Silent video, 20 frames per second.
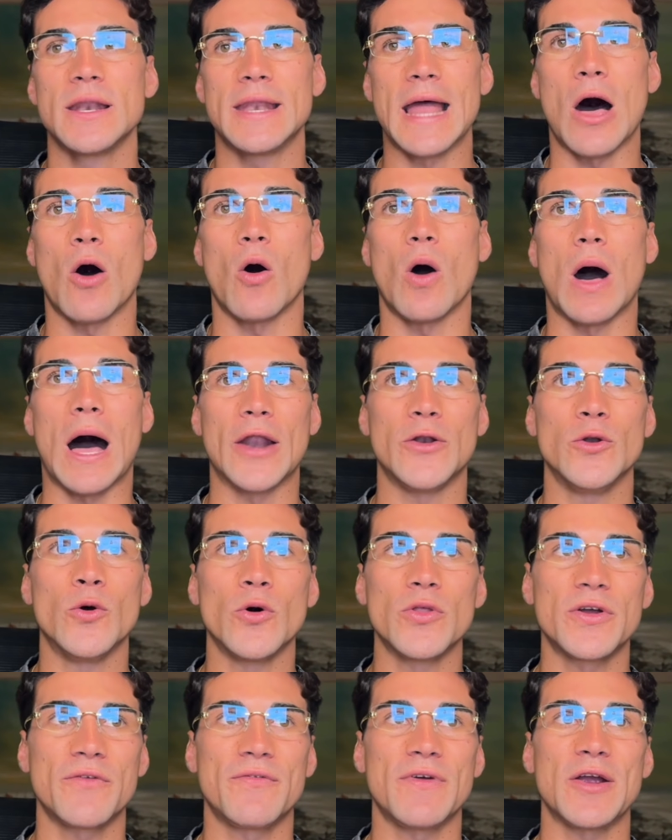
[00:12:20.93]
Now,
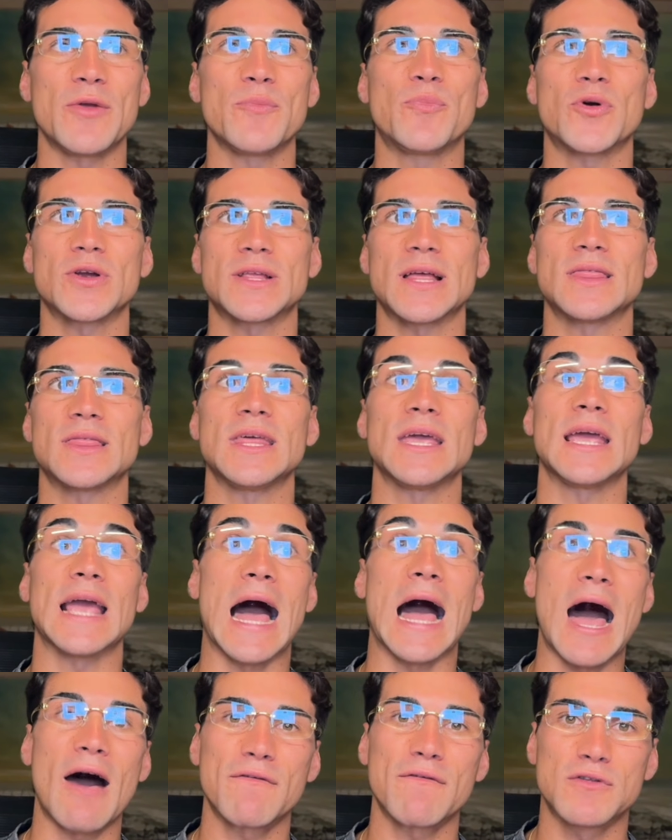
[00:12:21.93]
another very important thing
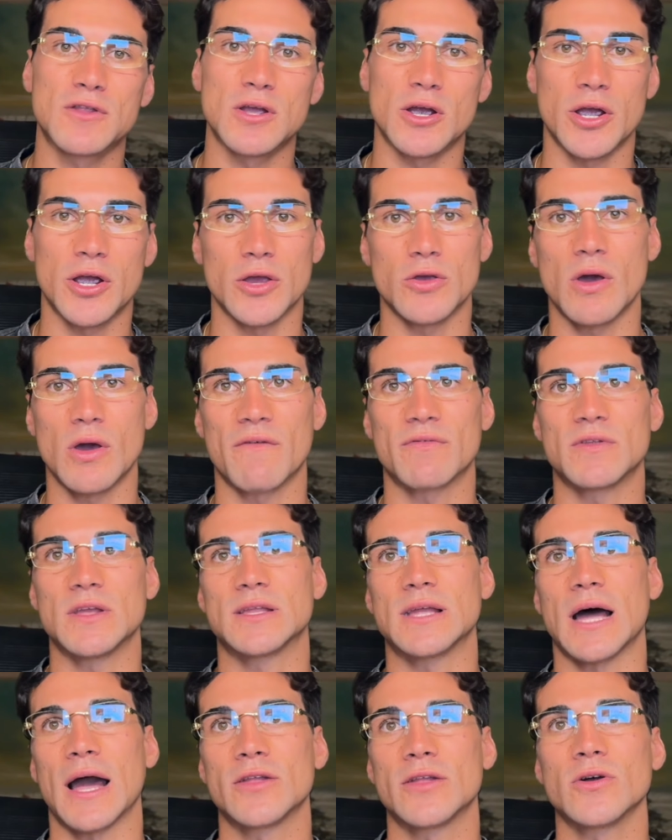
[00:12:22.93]
after you have the
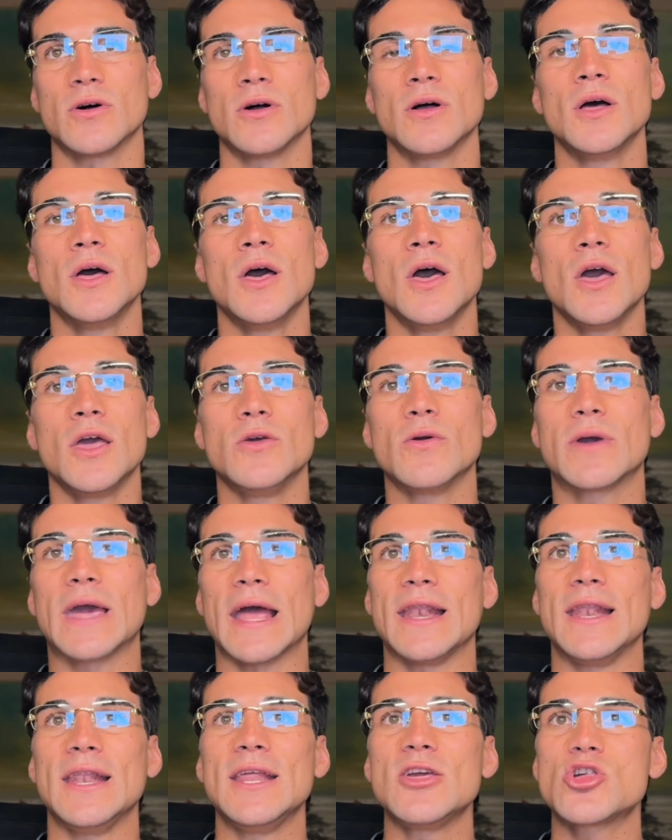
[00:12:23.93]
title, you
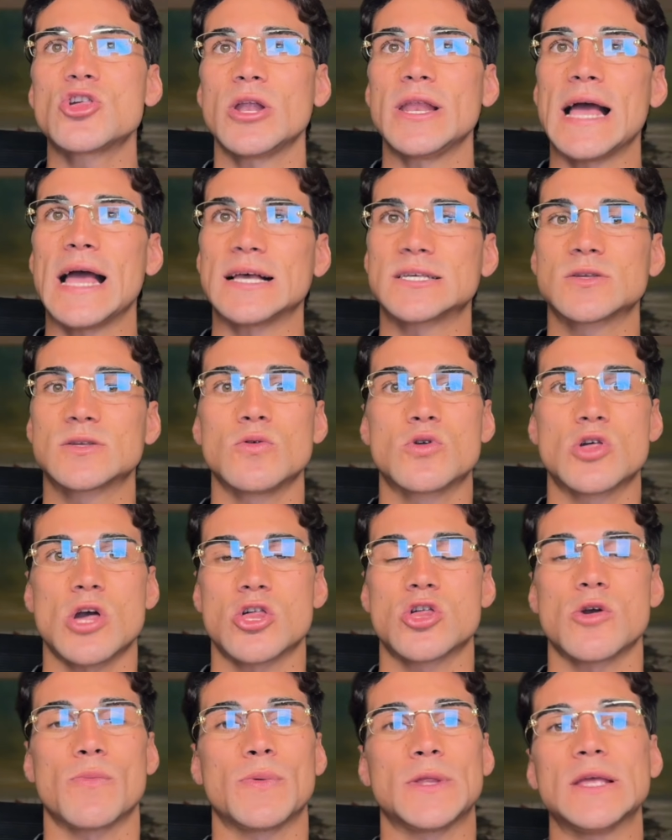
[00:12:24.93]
can literally ask to
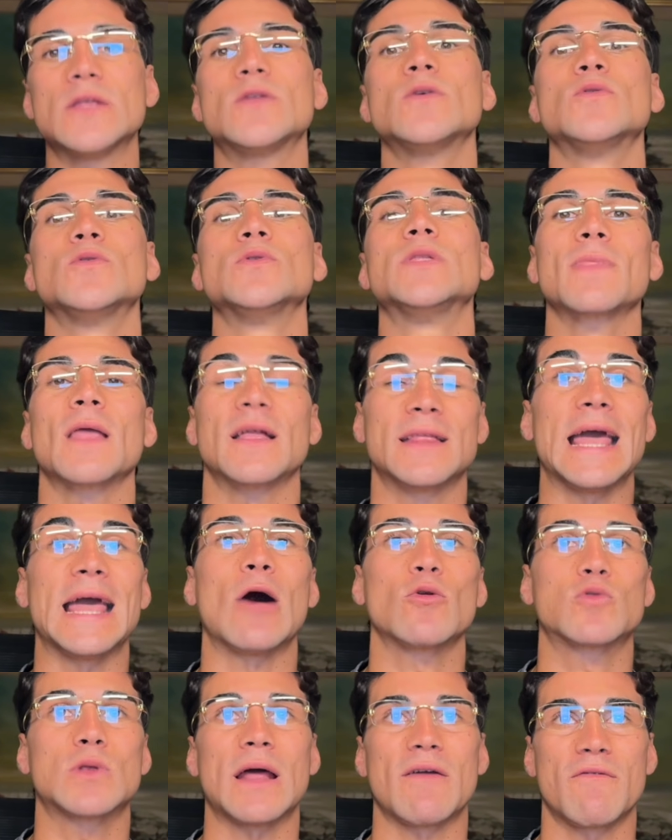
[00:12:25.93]
ChatGPT to do the
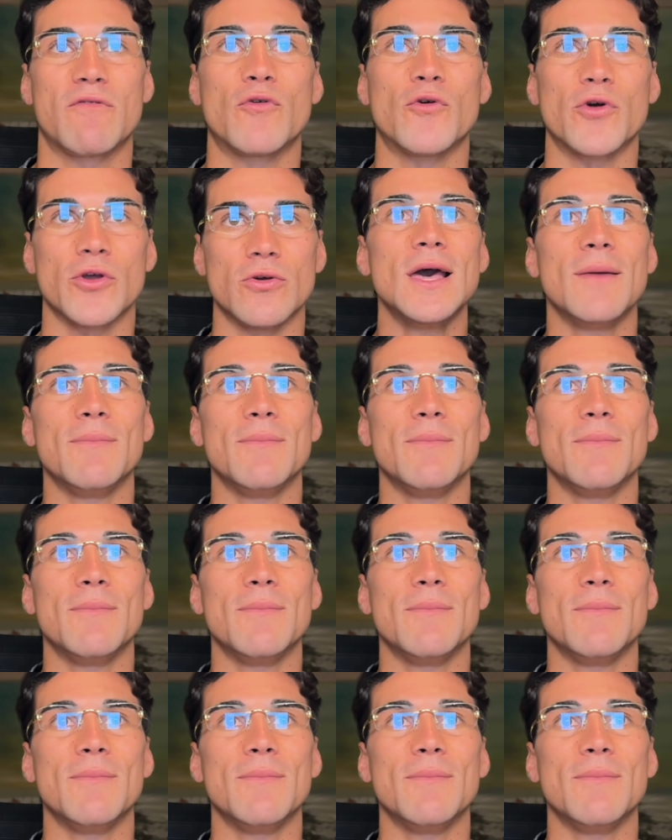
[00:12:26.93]
outline for you.